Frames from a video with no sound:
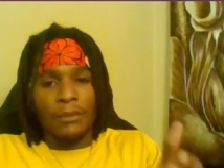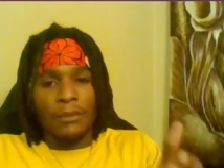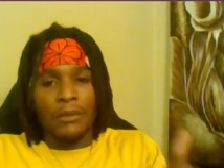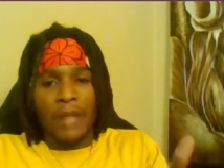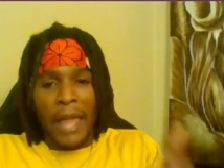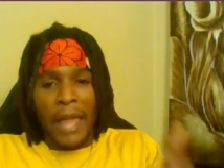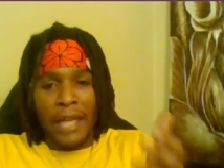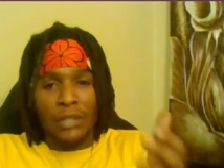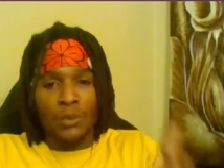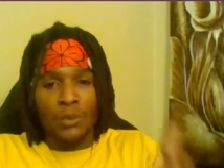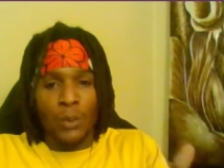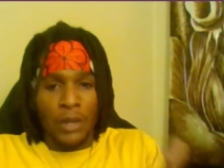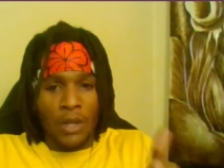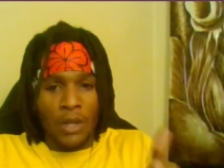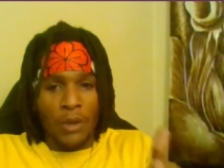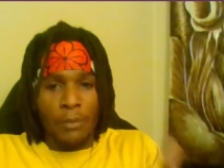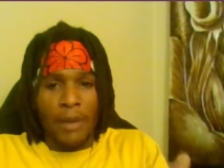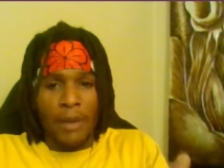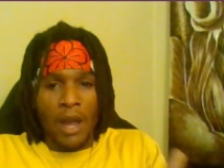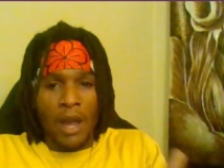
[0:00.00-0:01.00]
That's where
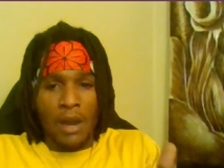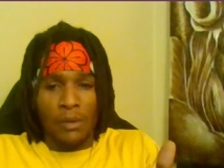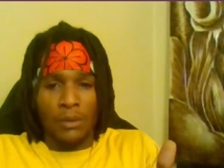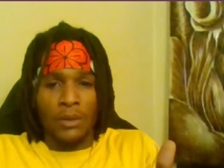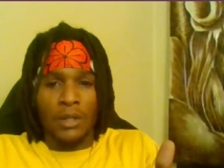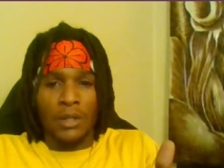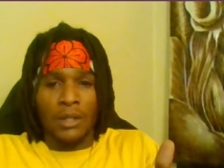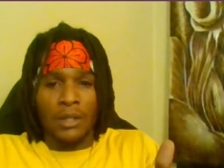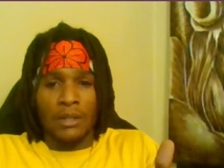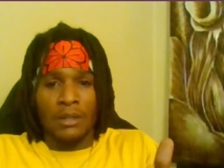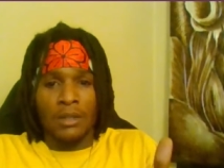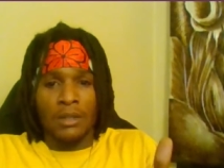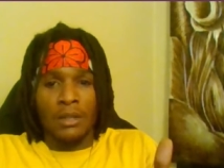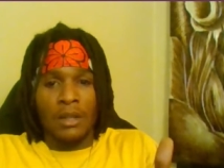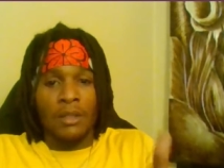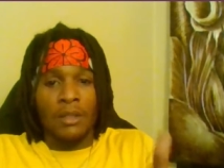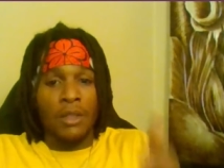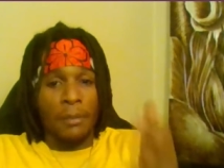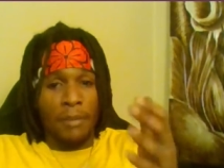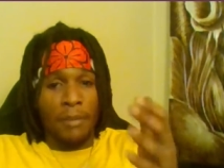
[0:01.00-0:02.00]
your power is.
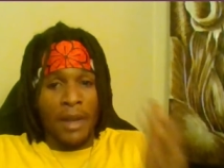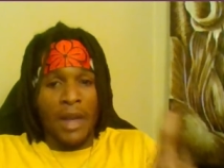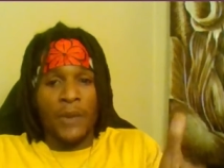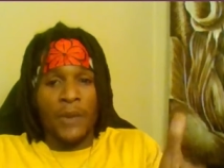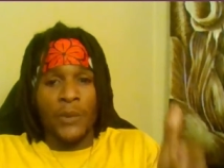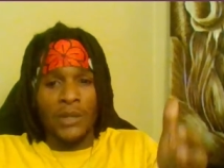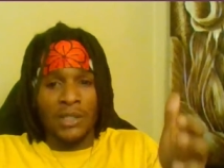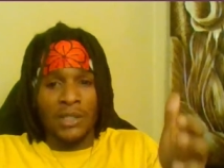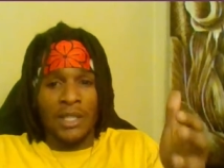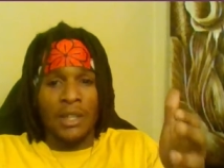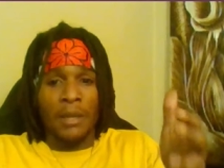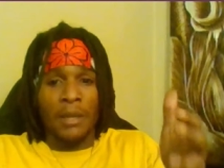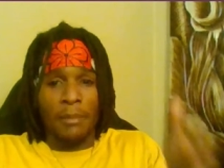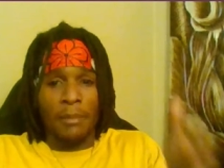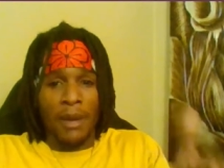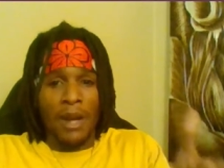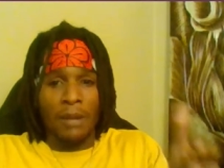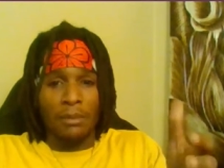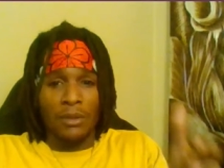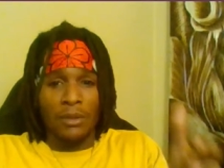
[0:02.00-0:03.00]
The power is in the
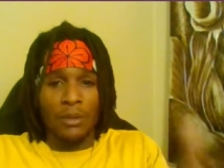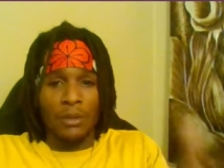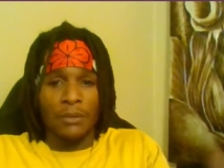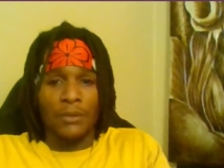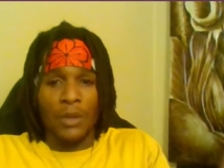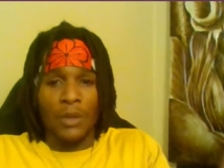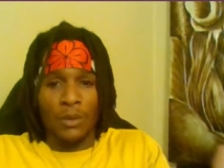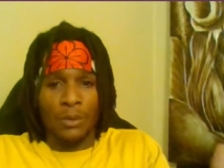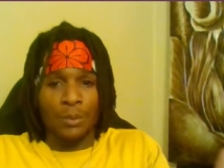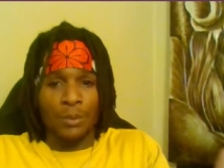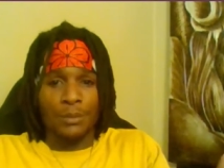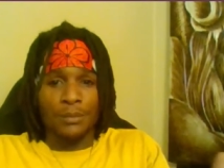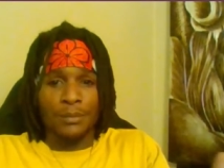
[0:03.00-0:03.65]
popular vote.